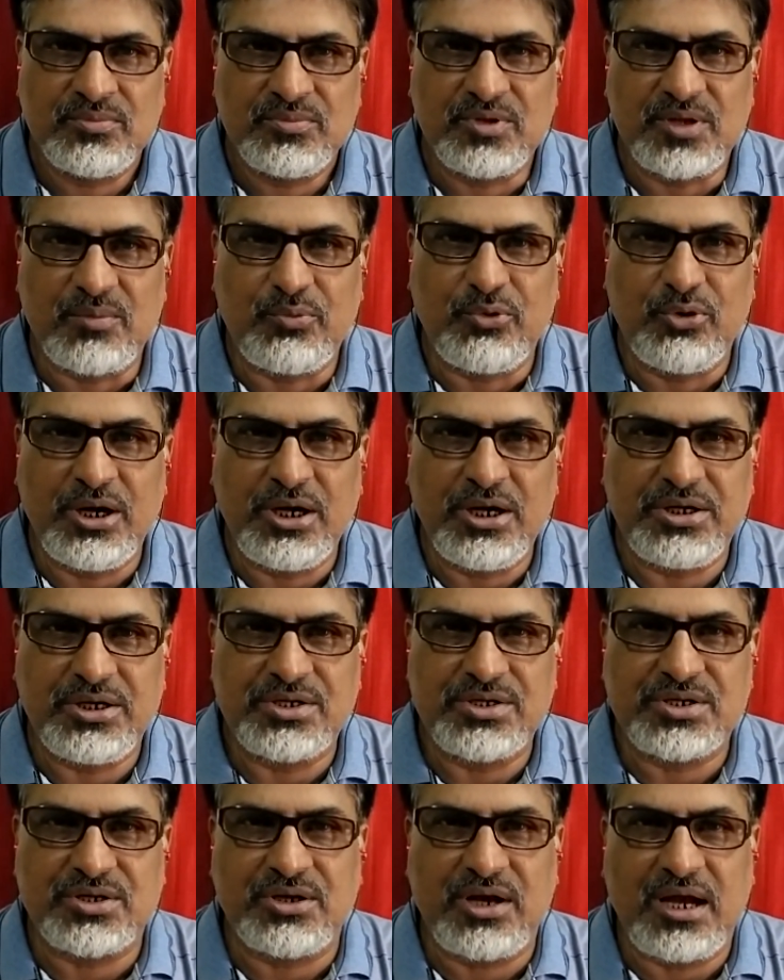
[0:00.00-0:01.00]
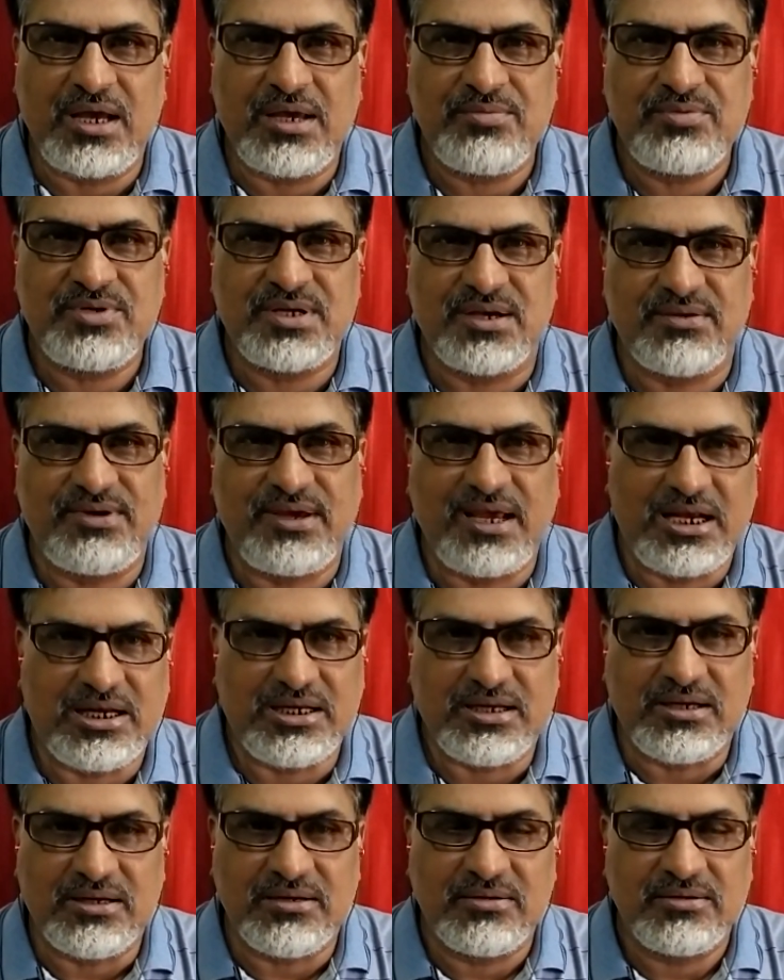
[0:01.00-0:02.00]
The poet describes a
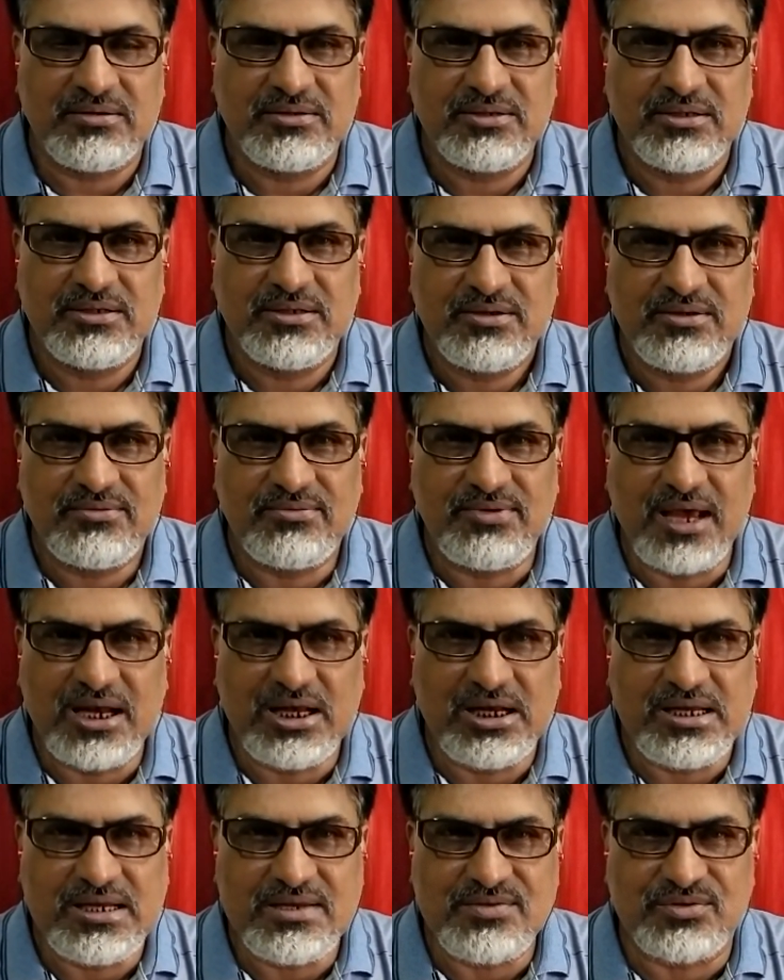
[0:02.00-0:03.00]
valley. Valley